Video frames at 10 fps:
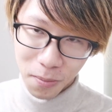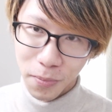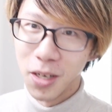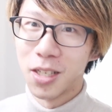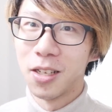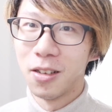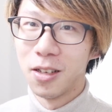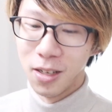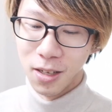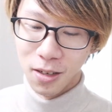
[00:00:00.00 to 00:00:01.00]
But
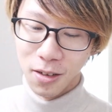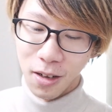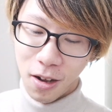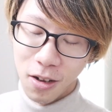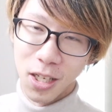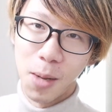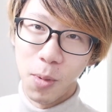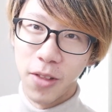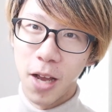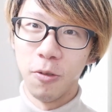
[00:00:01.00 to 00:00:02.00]
on top
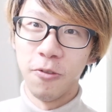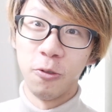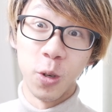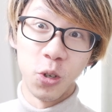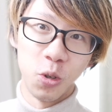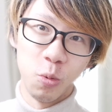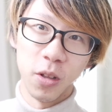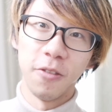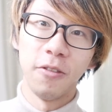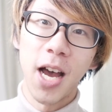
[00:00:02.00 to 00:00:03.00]
of that, if we shoot
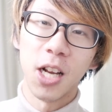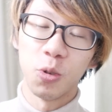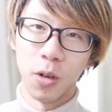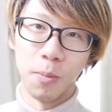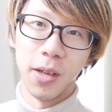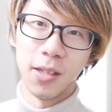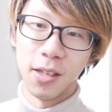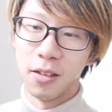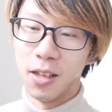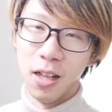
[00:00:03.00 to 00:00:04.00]
with a flash, we can
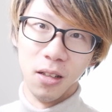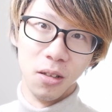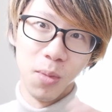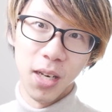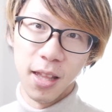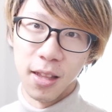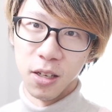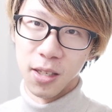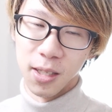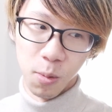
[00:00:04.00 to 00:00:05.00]
basically illuminate
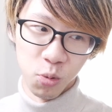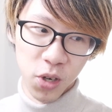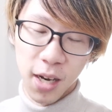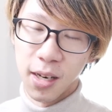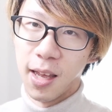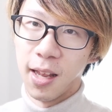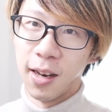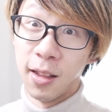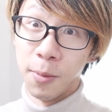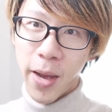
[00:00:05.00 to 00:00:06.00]
the subject, and
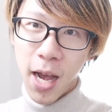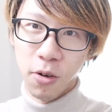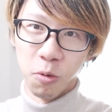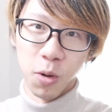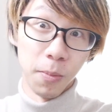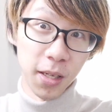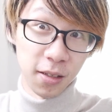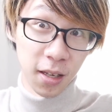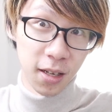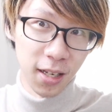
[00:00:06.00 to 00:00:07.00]
then the background we can
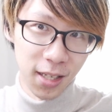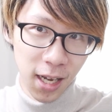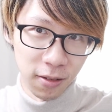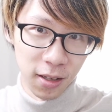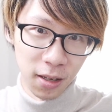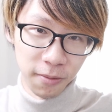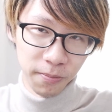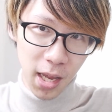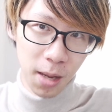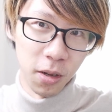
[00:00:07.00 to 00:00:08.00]
basically cut down the
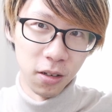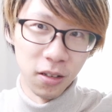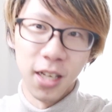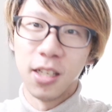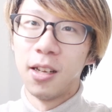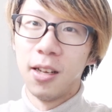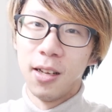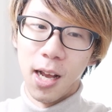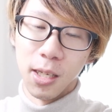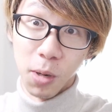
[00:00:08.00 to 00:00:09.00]
ambient light
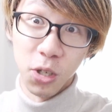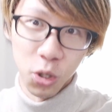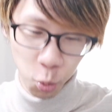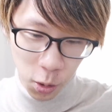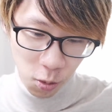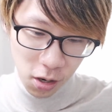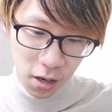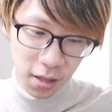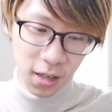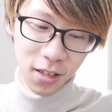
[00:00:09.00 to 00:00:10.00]
as much as we
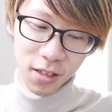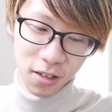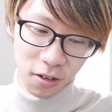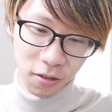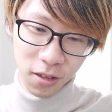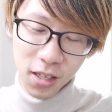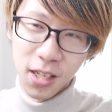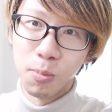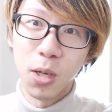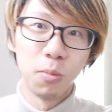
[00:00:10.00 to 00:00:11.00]
want. So this
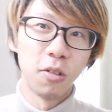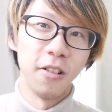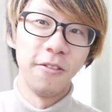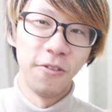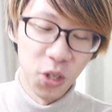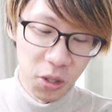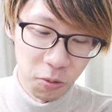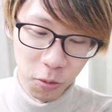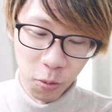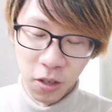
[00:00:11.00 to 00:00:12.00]
is much more efficient
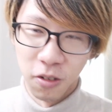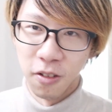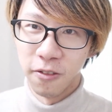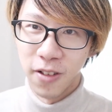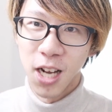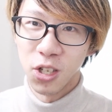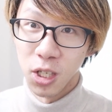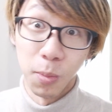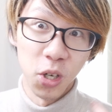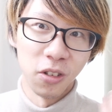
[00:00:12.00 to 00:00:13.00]
when we're doing flash,
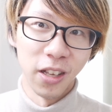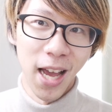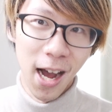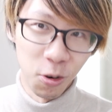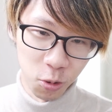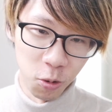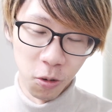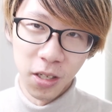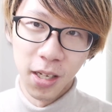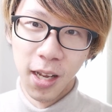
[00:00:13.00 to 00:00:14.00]
especially
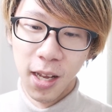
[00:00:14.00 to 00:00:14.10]
outdoors,